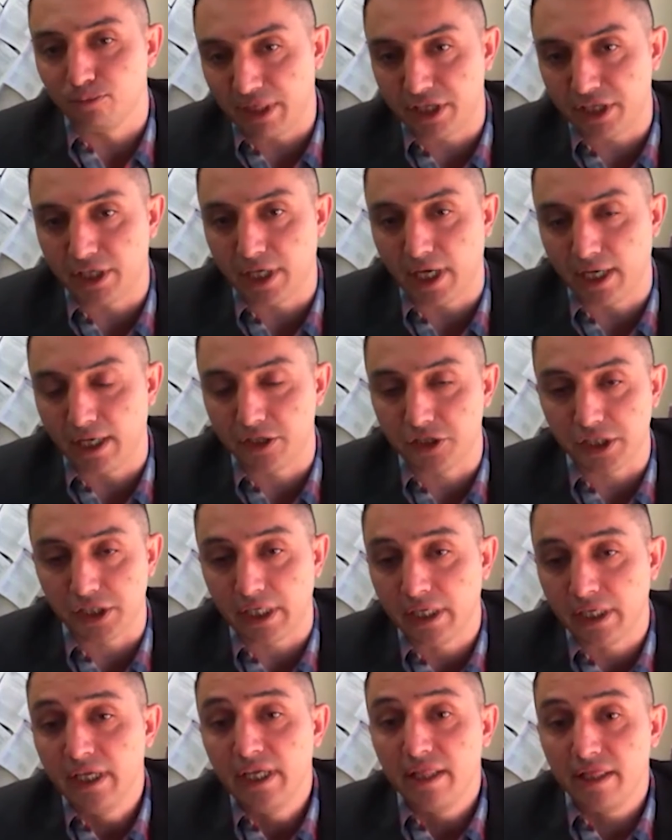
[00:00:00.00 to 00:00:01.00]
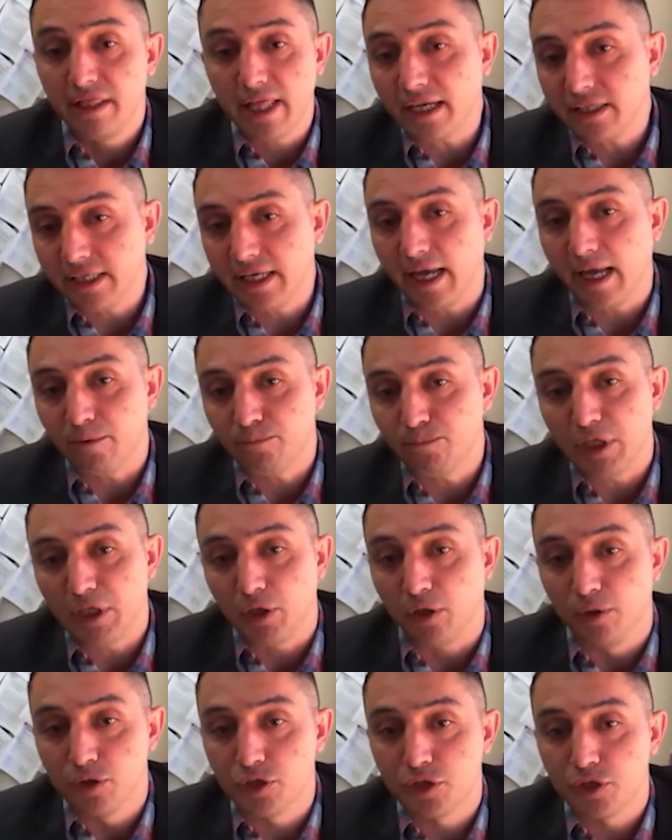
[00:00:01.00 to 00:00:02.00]
methodology, that can be
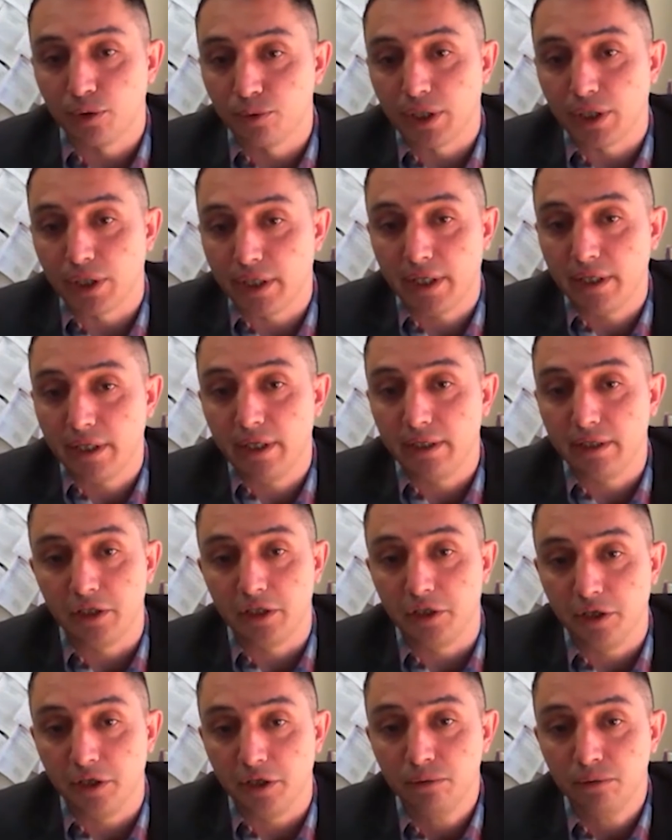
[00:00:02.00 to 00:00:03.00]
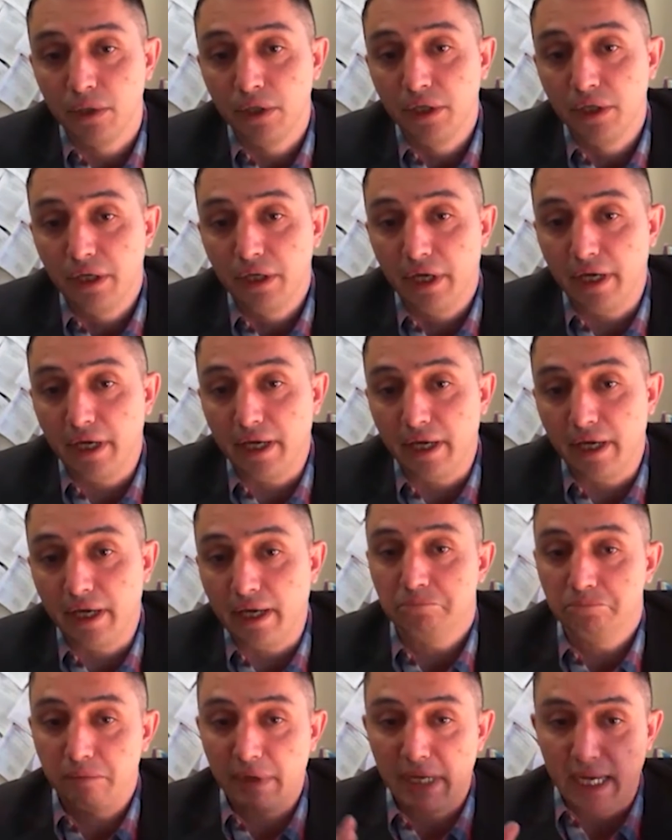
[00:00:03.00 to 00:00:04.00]
also done,
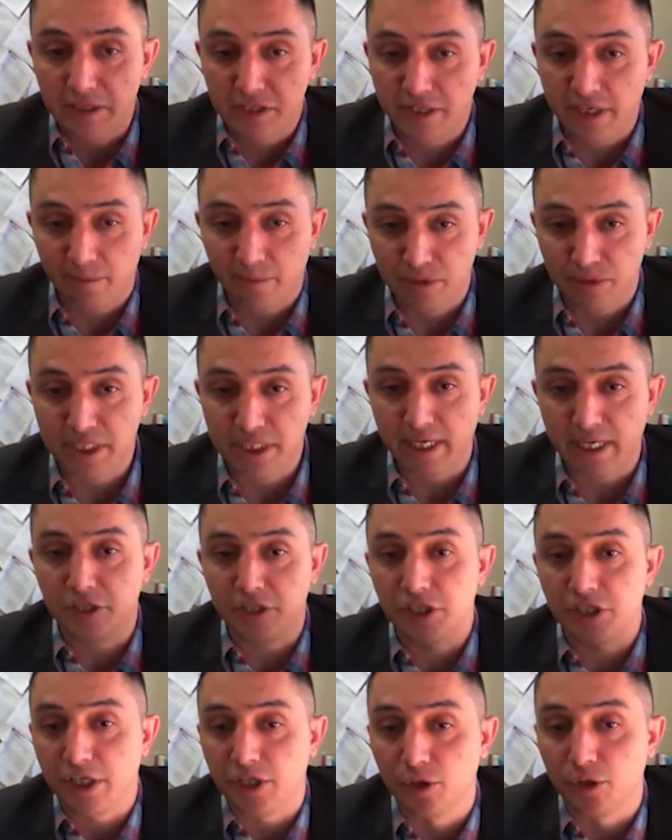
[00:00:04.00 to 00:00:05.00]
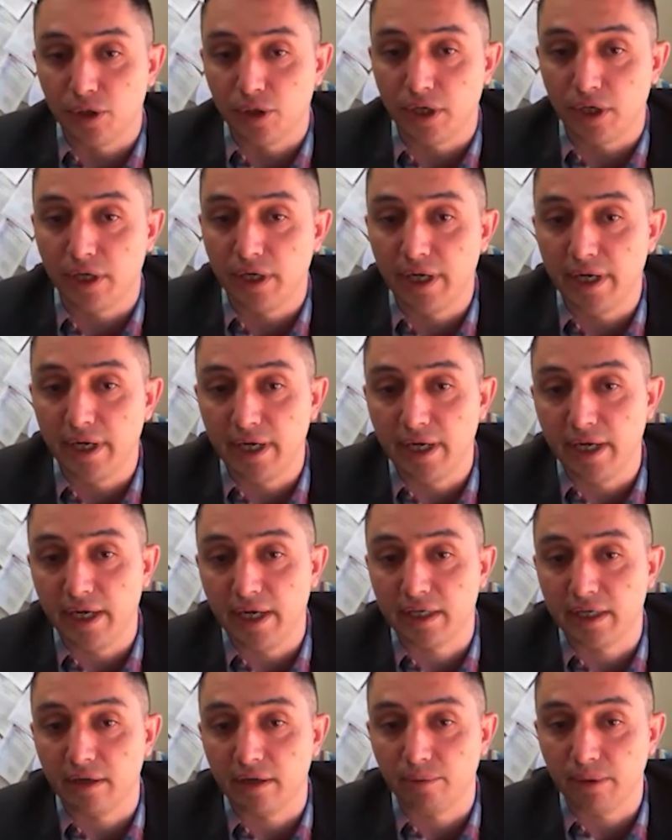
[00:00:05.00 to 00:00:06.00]
at some stage in your
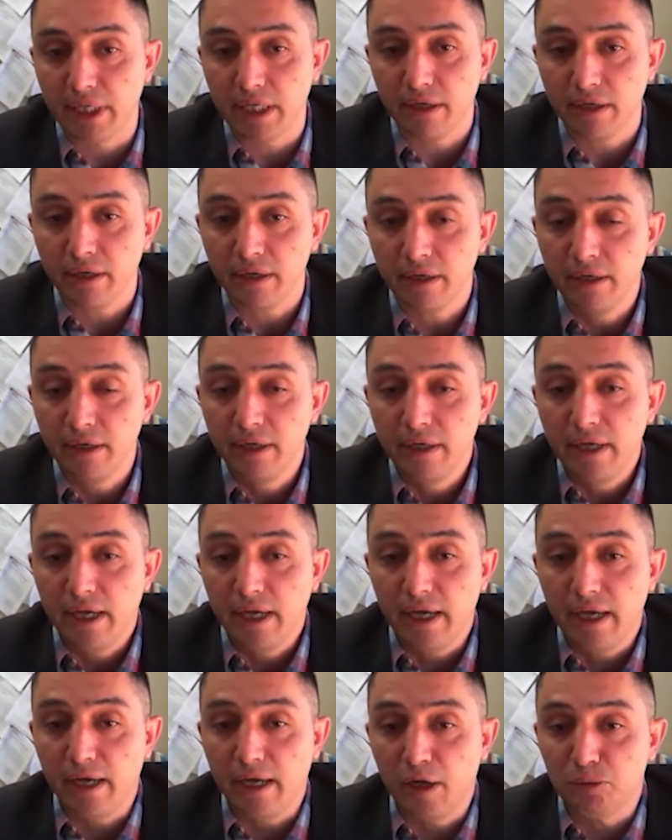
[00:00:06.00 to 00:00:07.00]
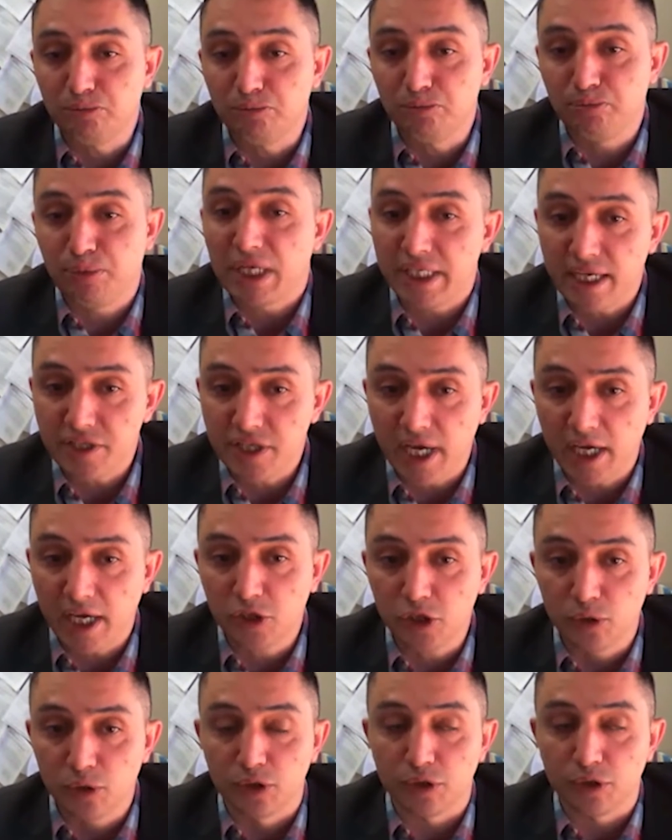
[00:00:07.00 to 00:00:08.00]
career. But as I
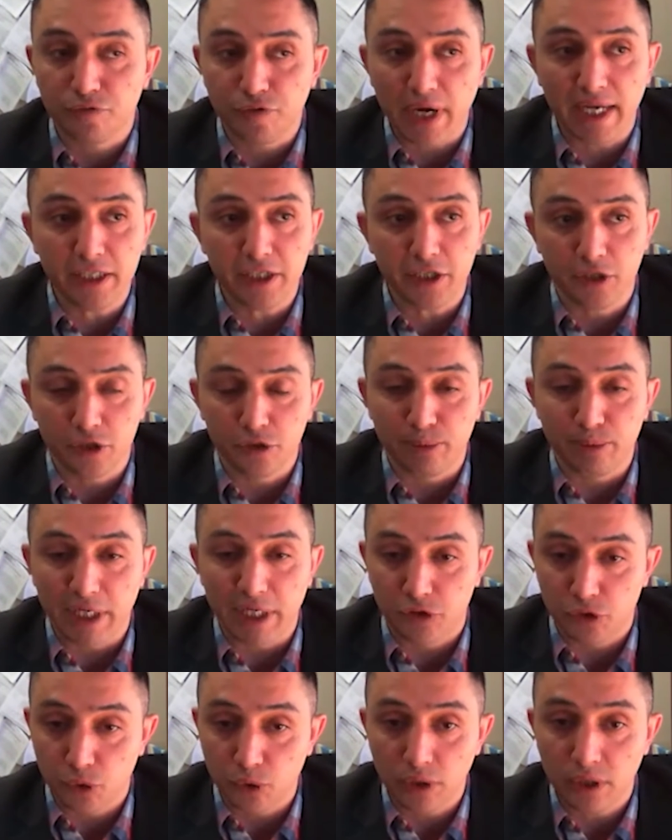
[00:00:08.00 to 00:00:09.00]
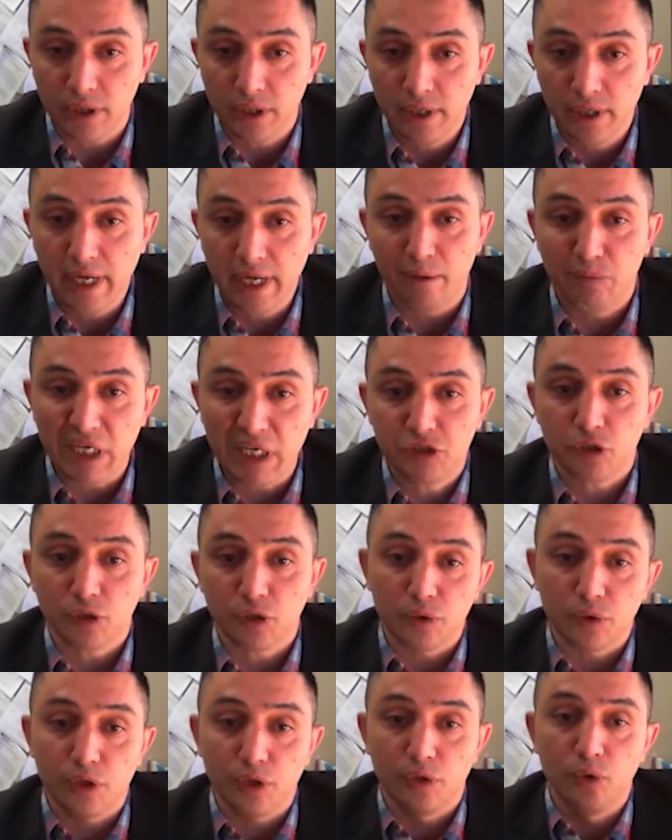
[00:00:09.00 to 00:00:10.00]
told you, find a good mentor, a
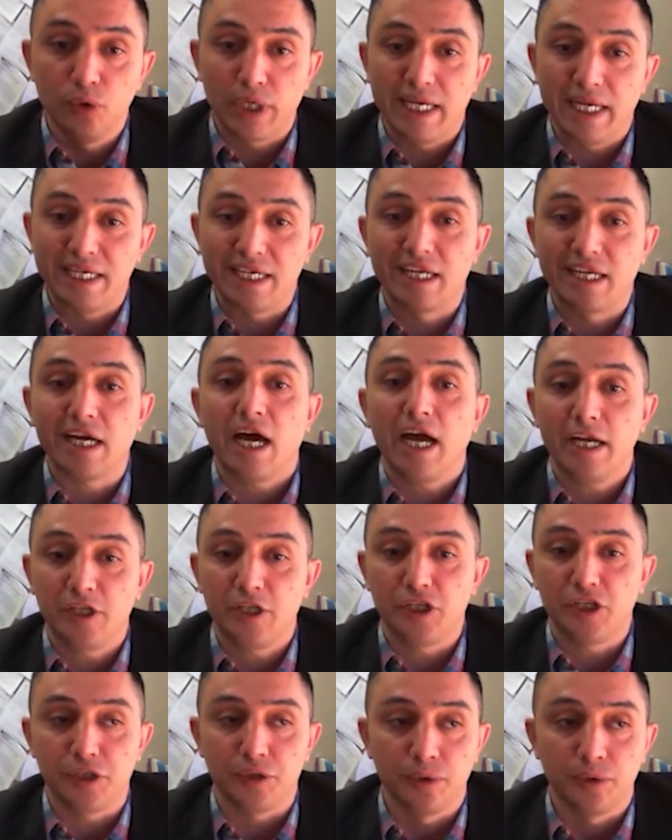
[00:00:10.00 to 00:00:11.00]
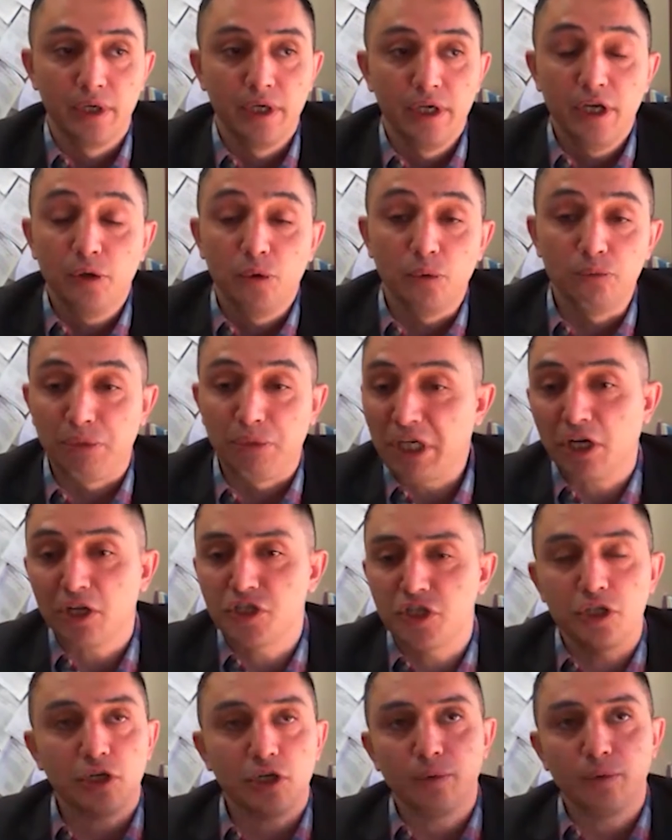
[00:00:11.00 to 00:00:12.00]
mentor who can guide you, because
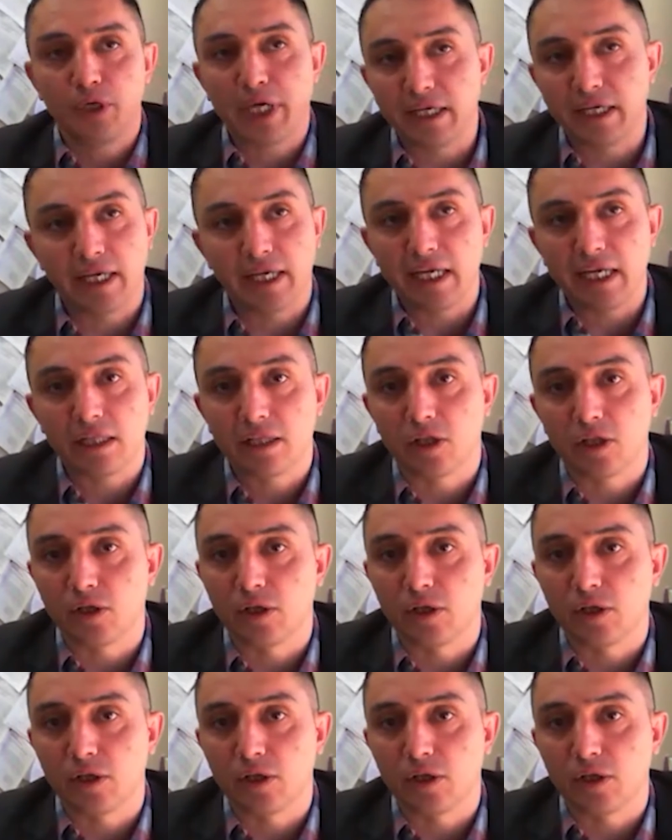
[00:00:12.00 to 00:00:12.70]
you can get